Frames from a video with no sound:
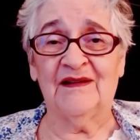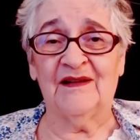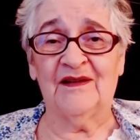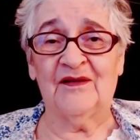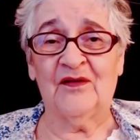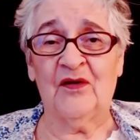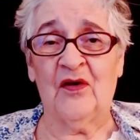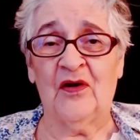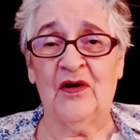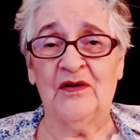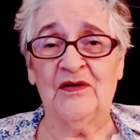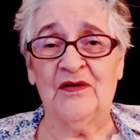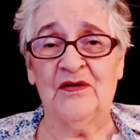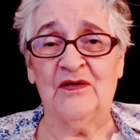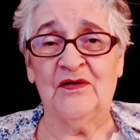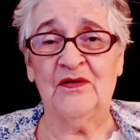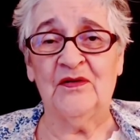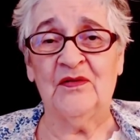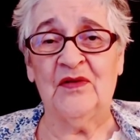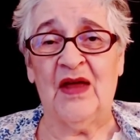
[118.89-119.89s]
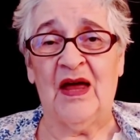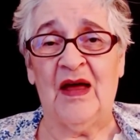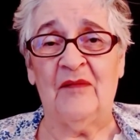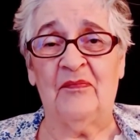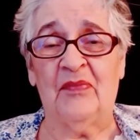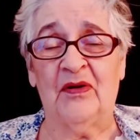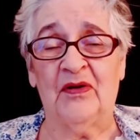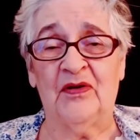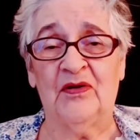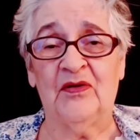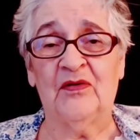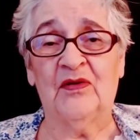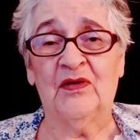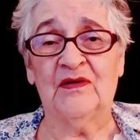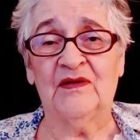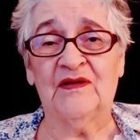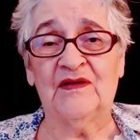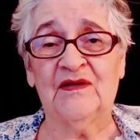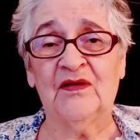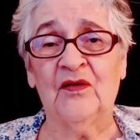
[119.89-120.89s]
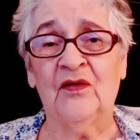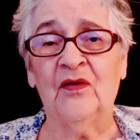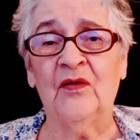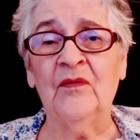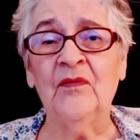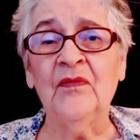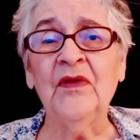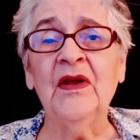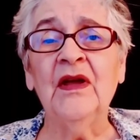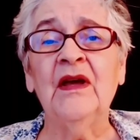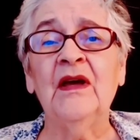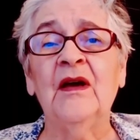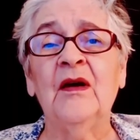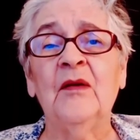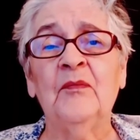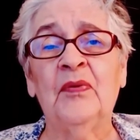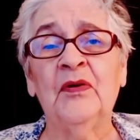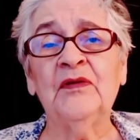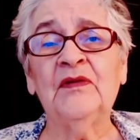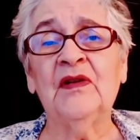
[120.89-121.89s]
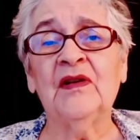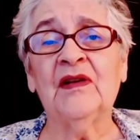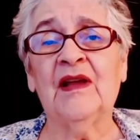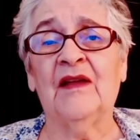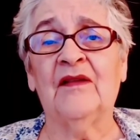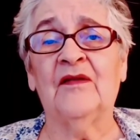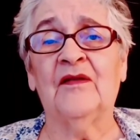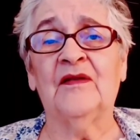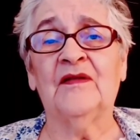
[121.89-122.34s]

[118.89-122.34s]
it's hard to do that, but you can still put together